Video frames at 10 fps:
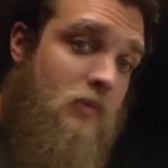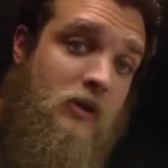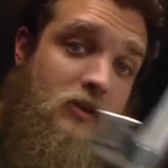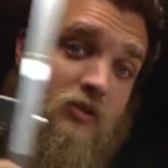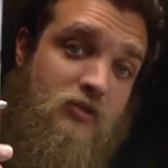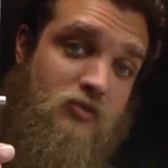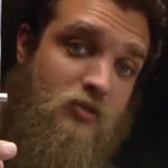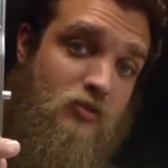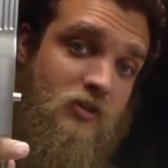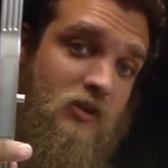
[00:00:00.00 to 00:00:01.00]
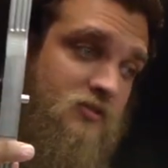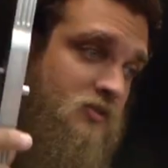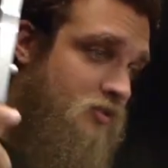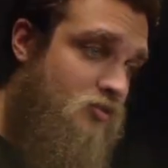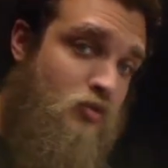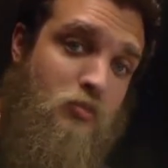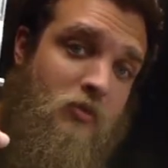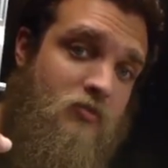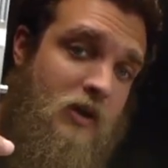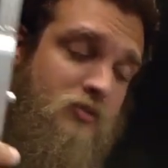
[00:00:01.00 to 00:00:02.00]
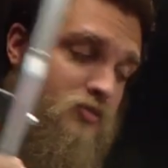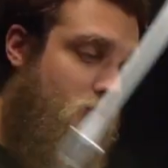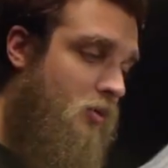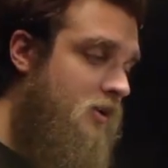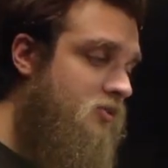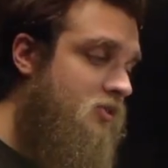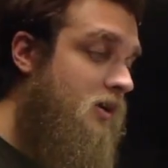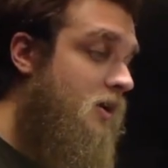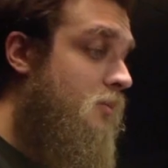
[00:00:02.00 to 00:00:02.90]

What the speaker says: Because I just use this, it's super fast, super easy,